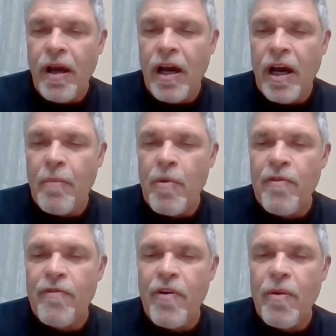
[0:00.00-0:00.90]

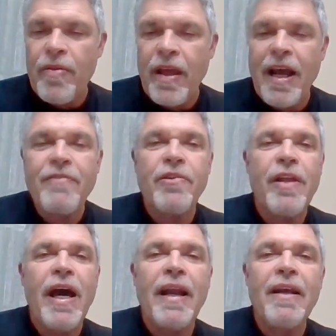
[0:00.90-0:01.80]
Moving forward then
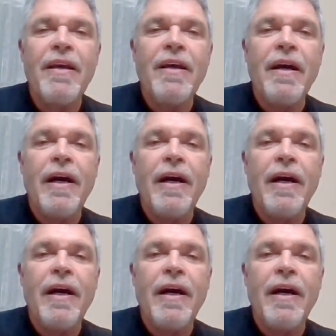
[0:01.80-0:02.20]
after that.